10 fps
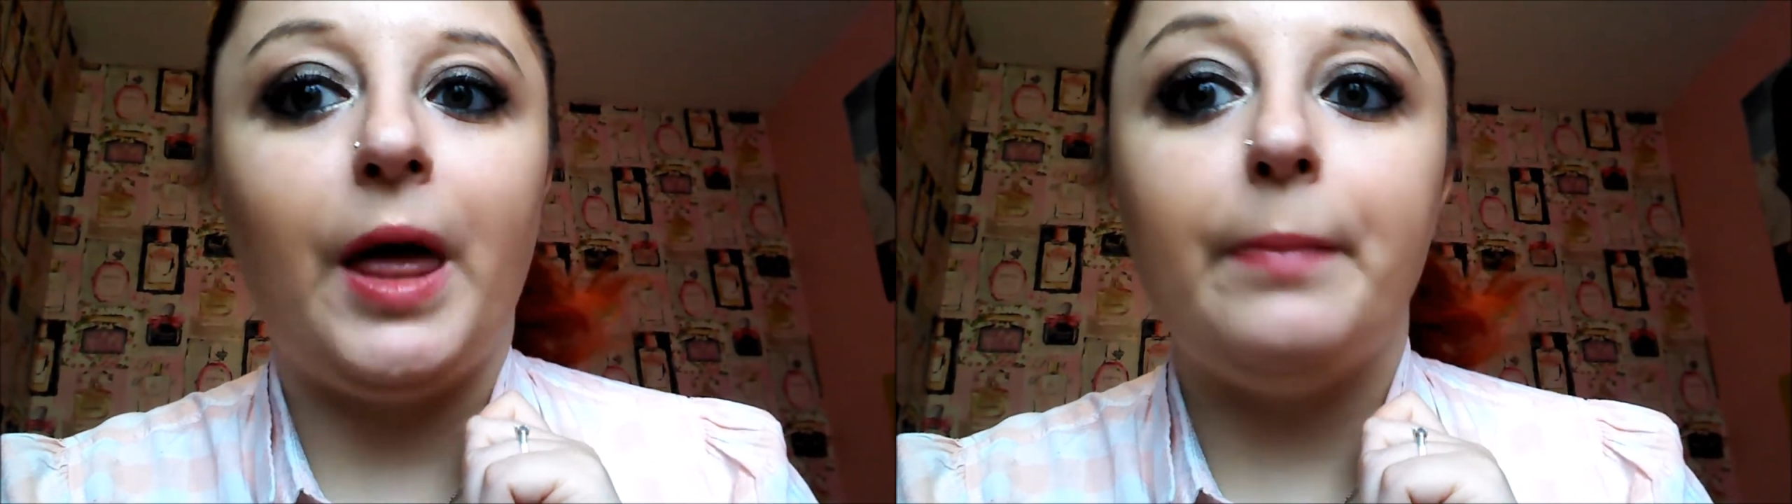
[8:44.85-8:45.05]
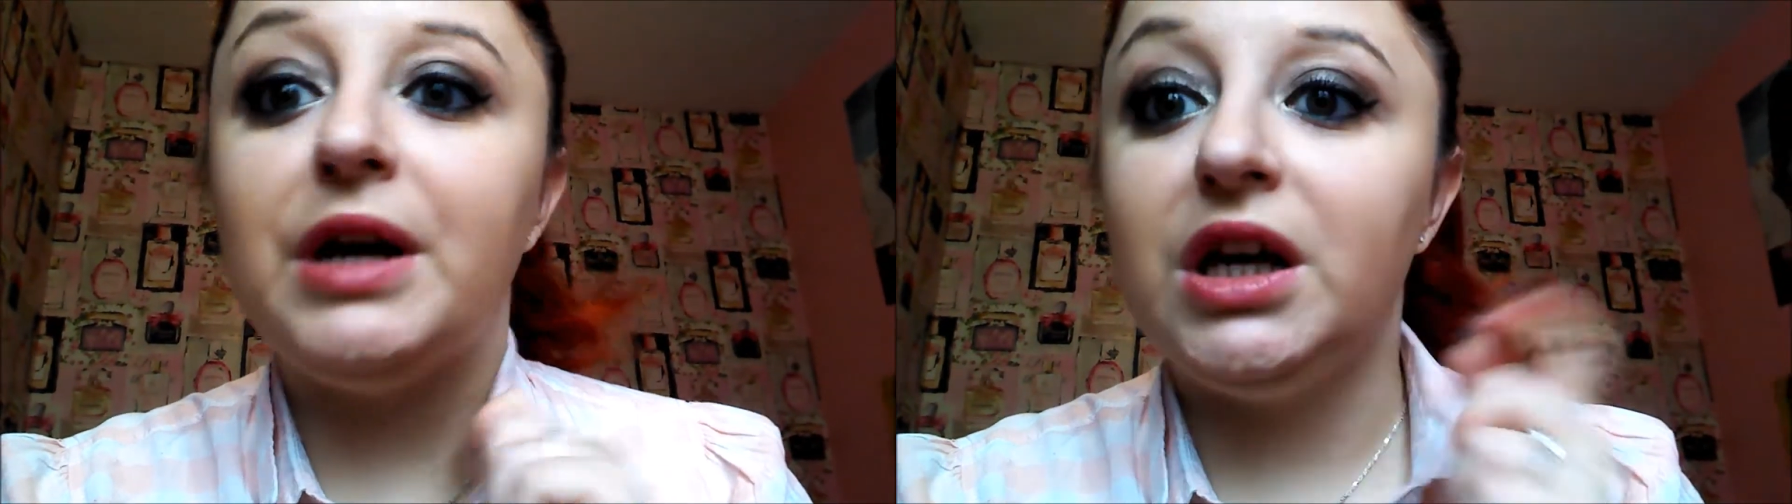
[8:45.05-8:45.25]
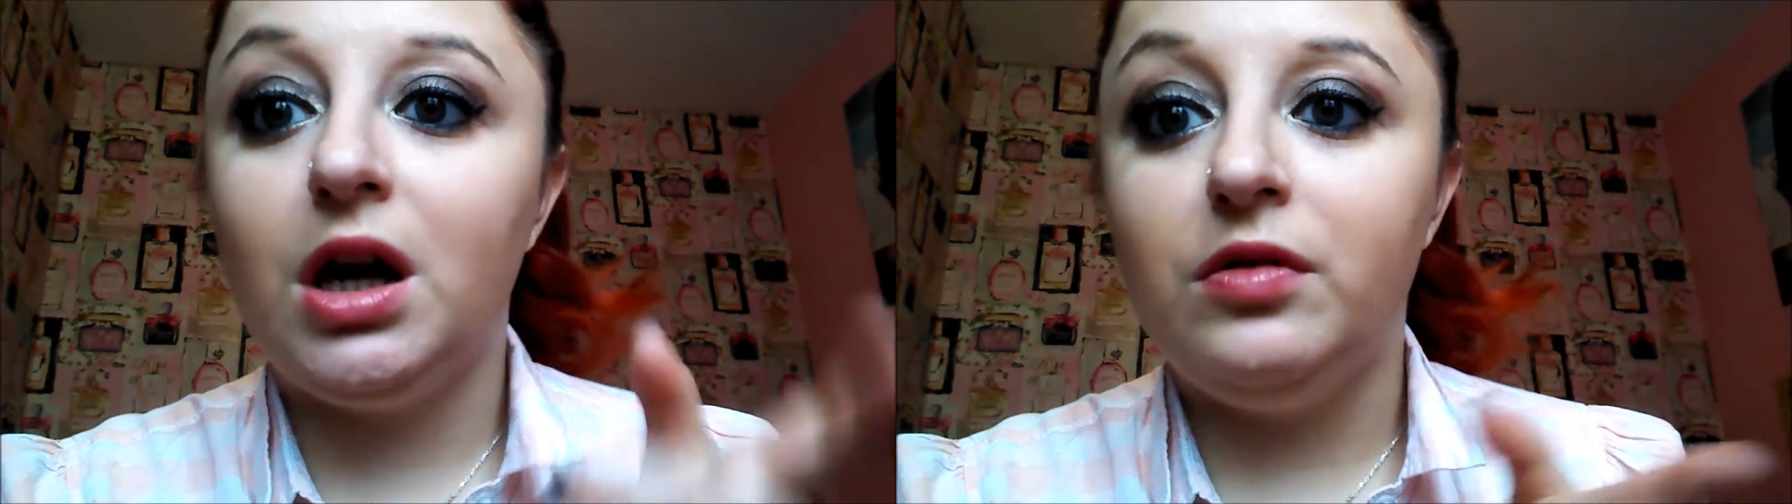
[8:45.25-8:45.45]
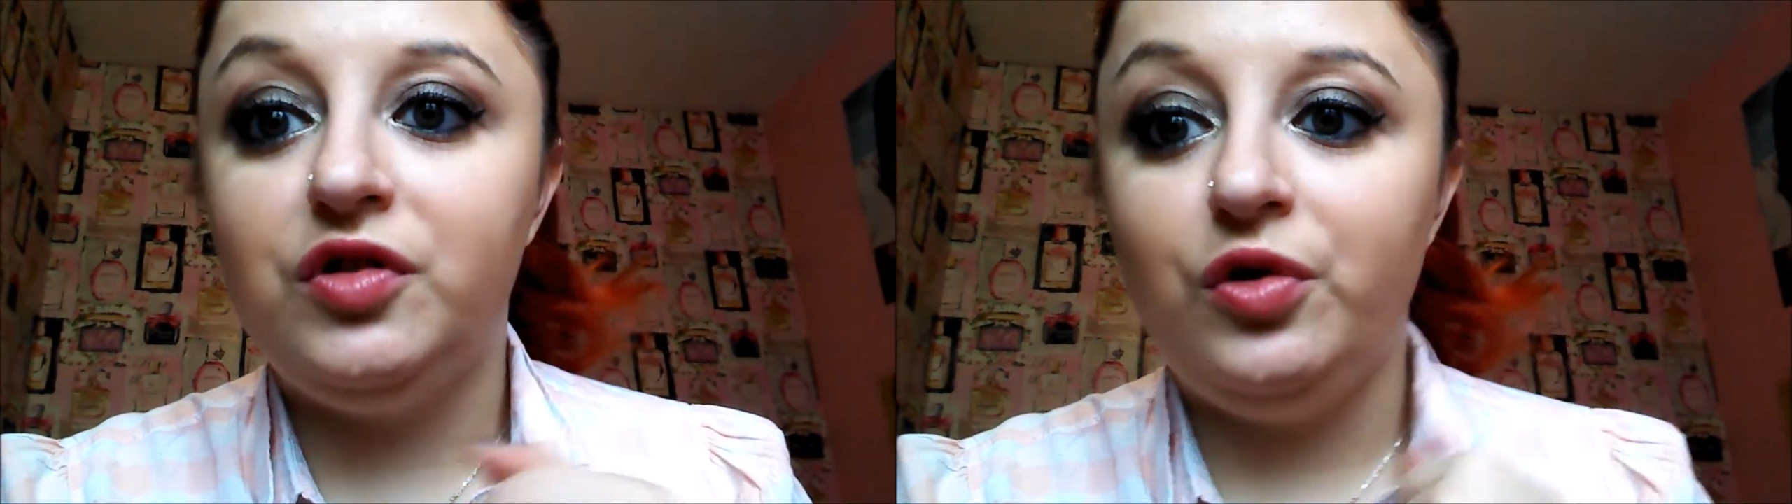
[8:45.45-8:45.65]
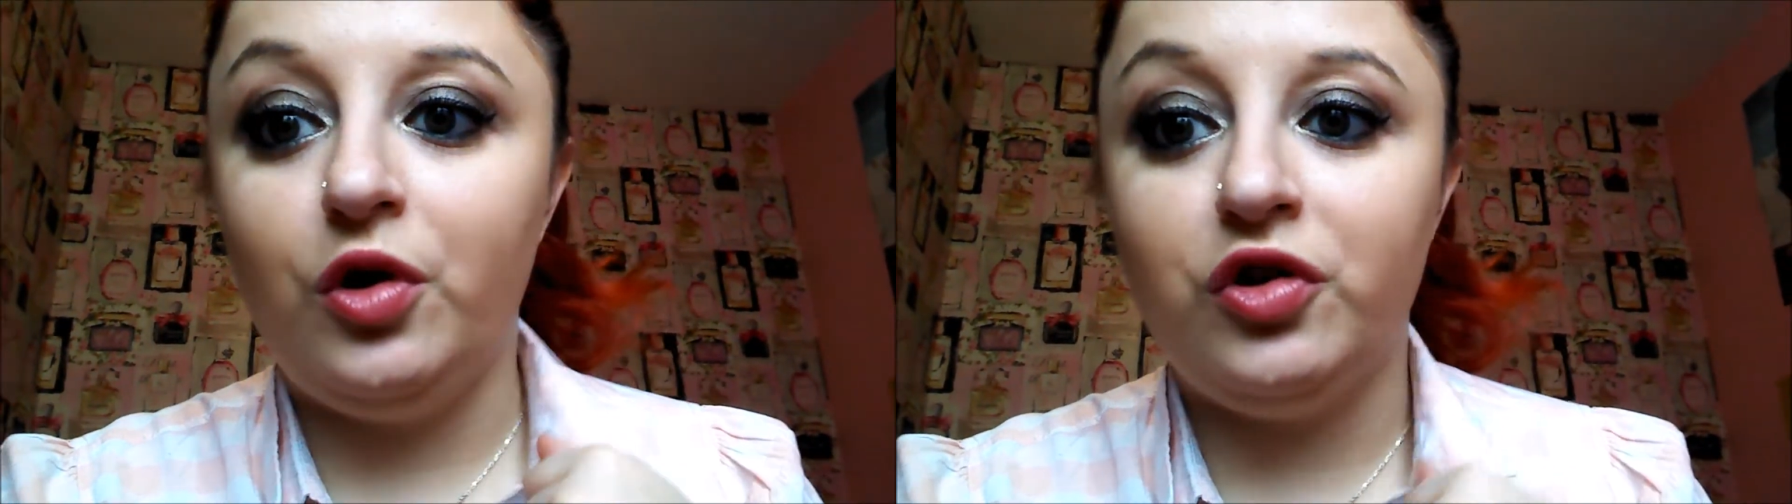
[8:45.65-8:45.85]
going to go
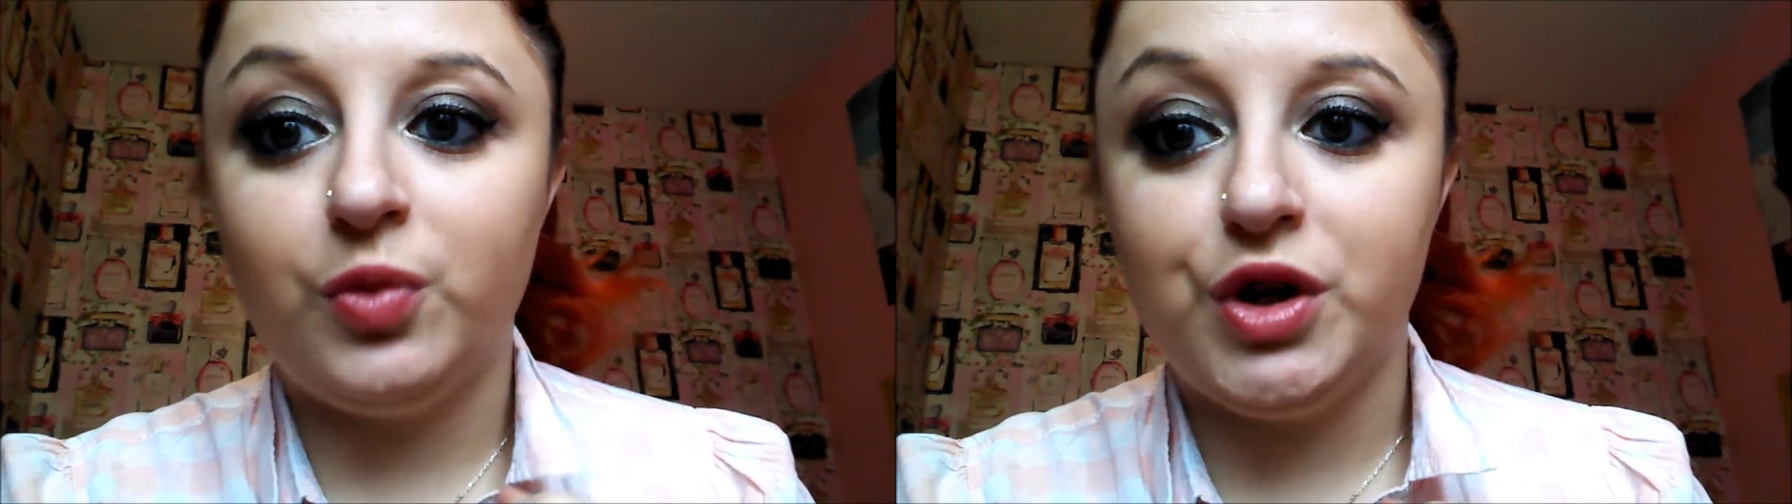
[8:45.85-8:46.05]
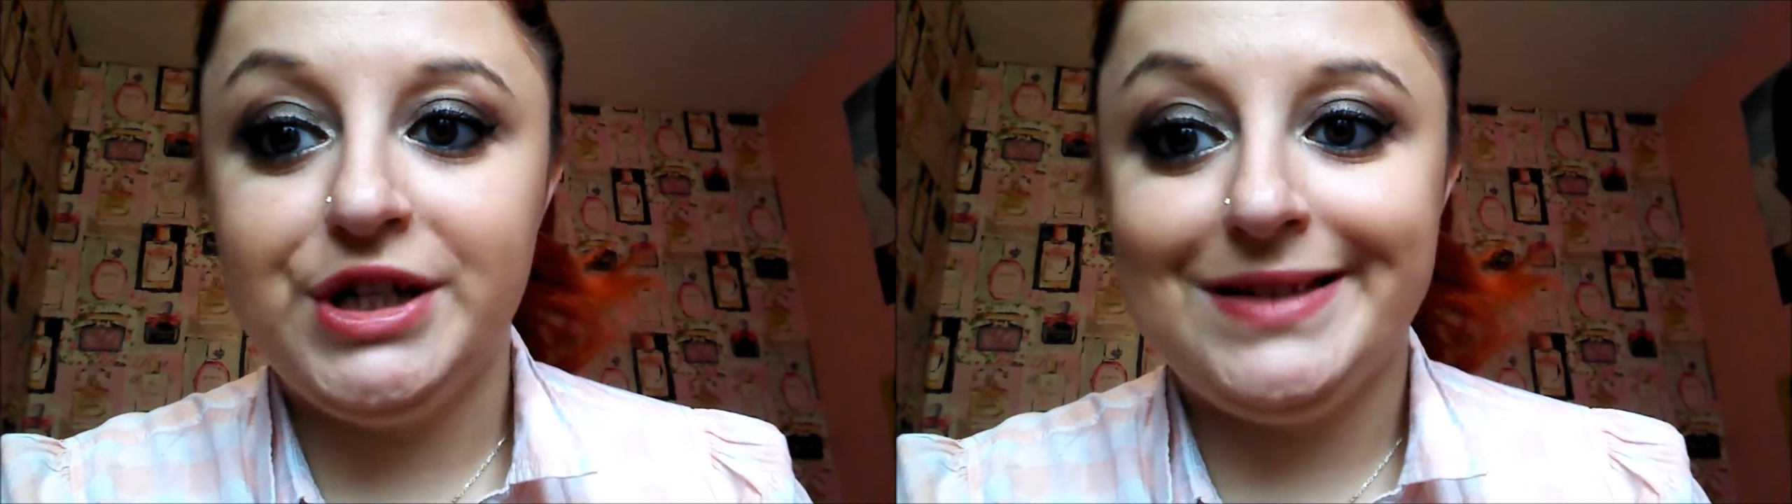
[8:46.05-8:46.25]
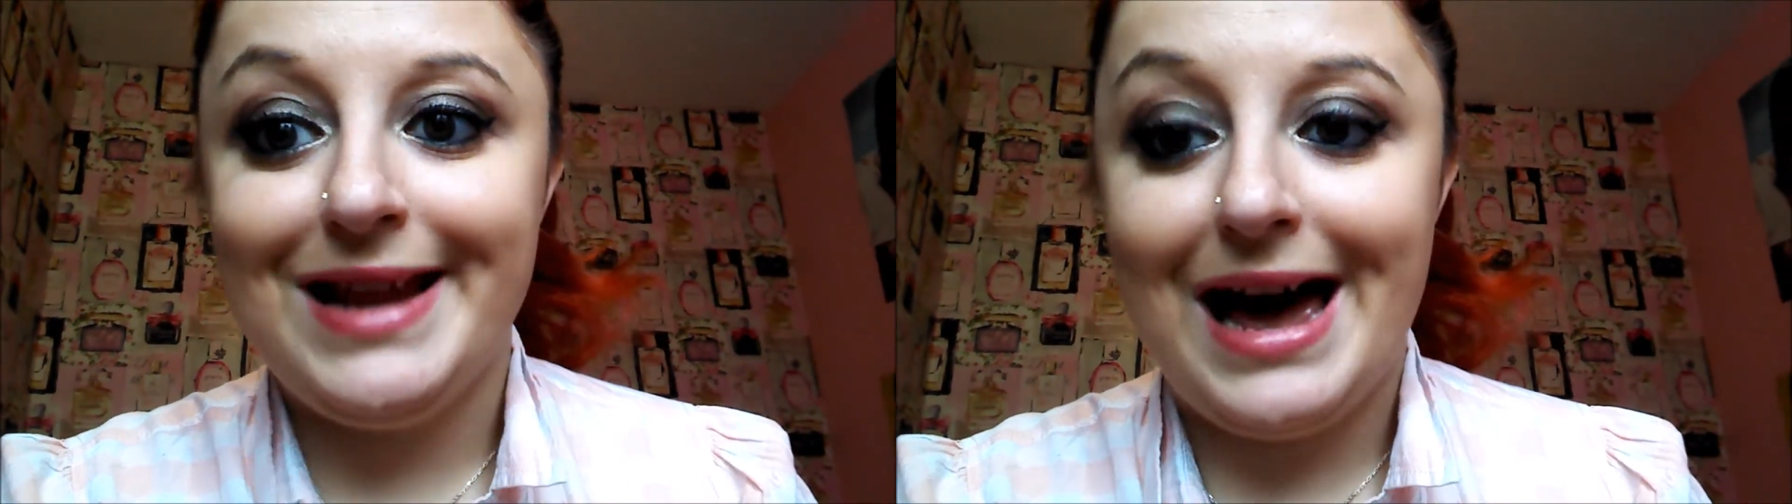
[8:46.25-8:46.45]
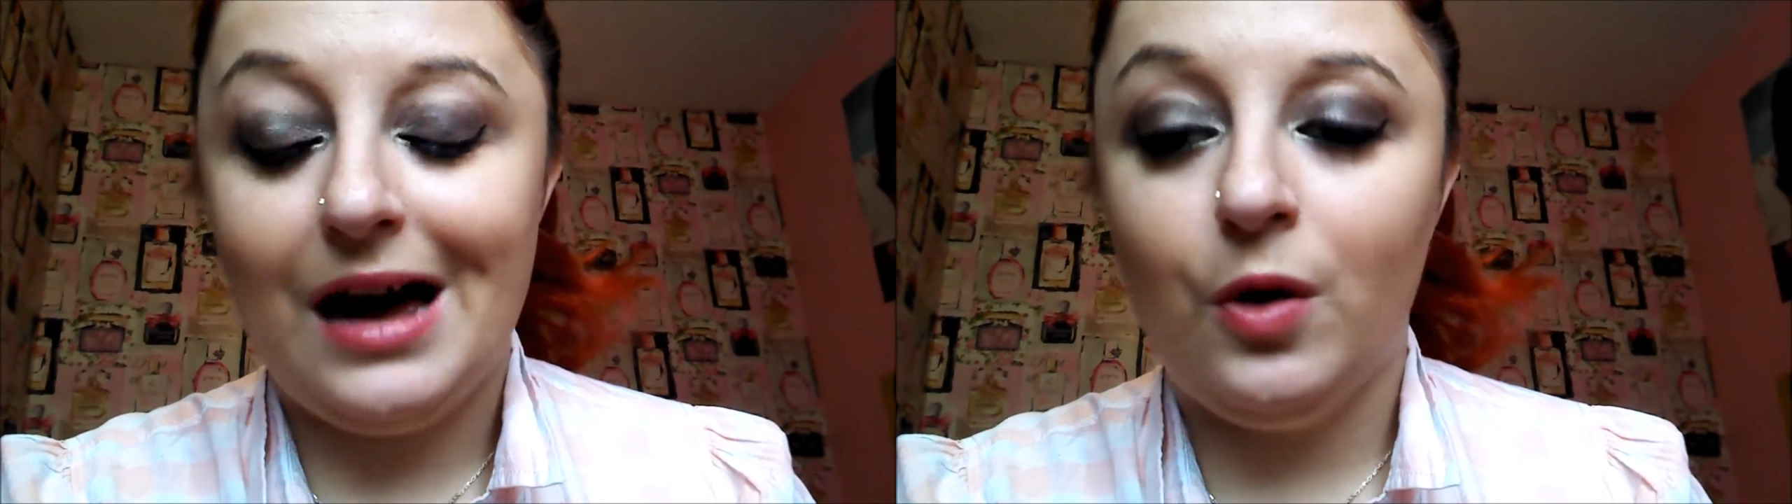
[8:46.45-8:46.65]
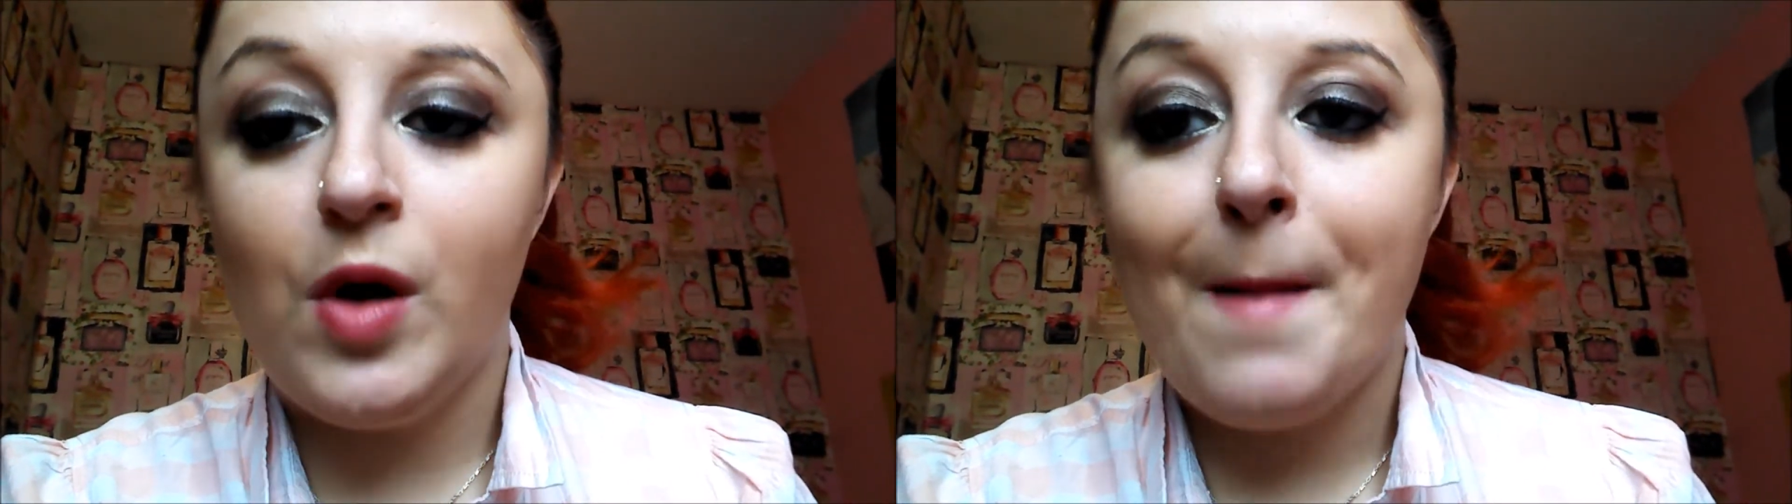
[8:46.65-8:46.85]
and do those swatches
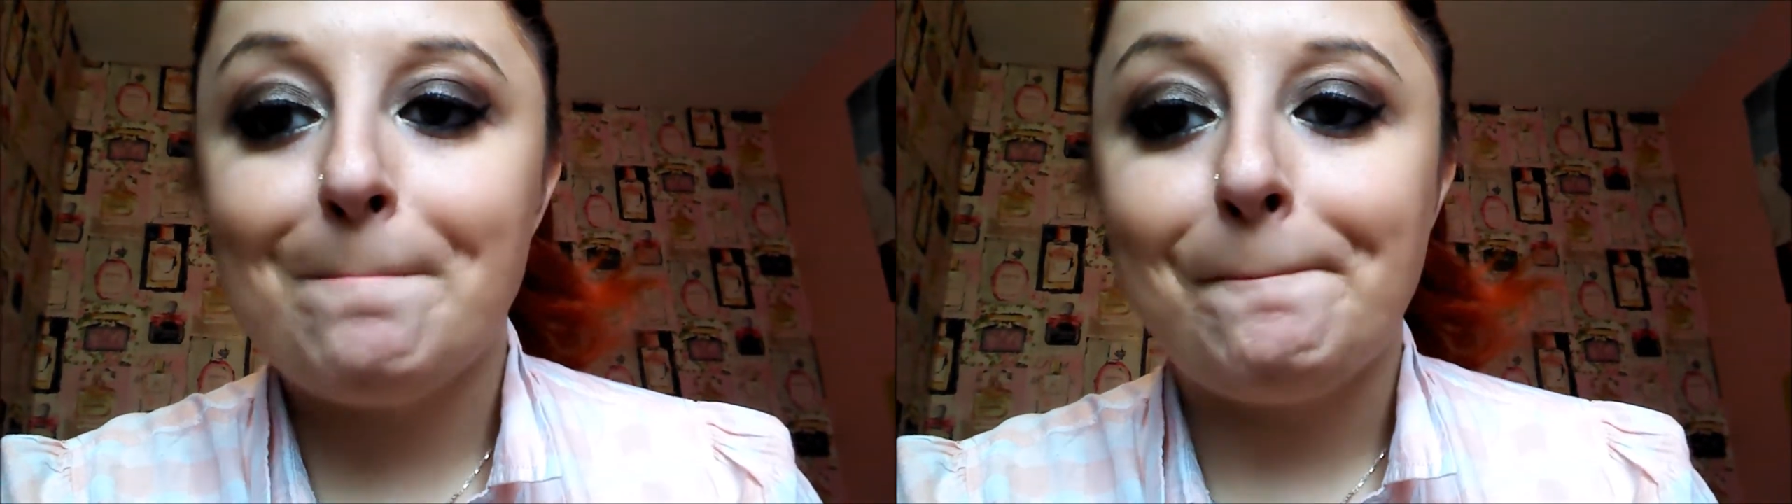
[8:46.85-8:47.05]
now.